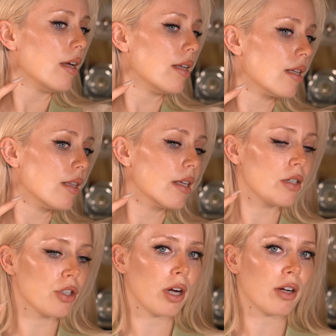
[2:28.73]
It's a
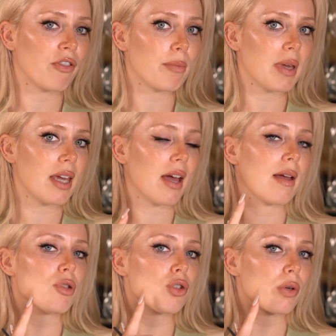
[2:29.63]
little dark for me.
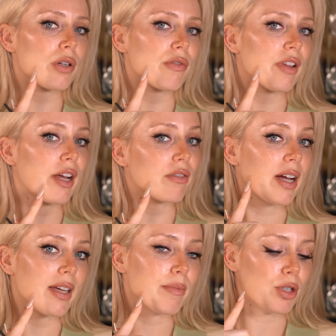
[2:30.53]
I'm sort of like
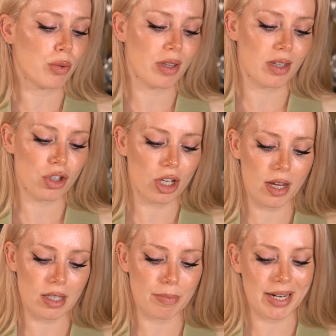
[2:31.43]
right in between these
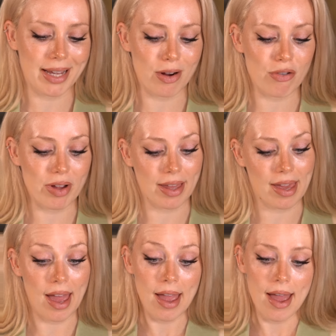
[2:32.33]
shades, but I don't
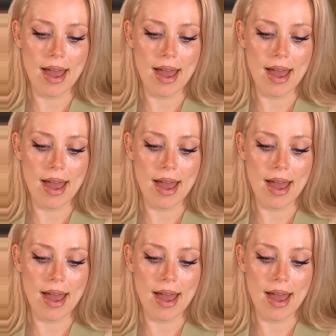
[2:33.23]
really